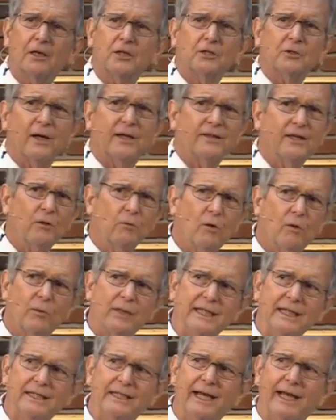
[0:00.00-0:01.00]
So I think what
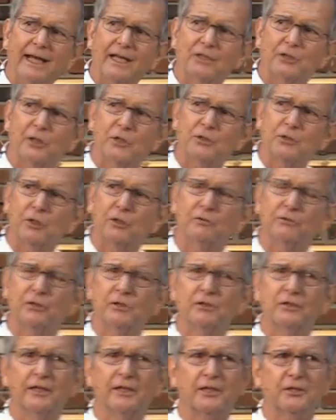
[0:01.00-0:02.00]
we need to ask ourselves
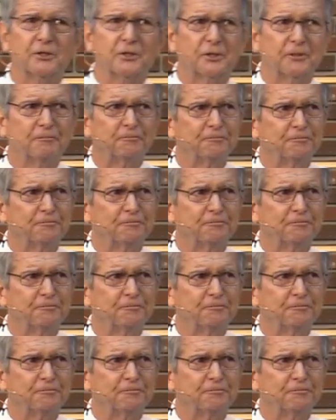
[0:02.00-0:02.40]
is this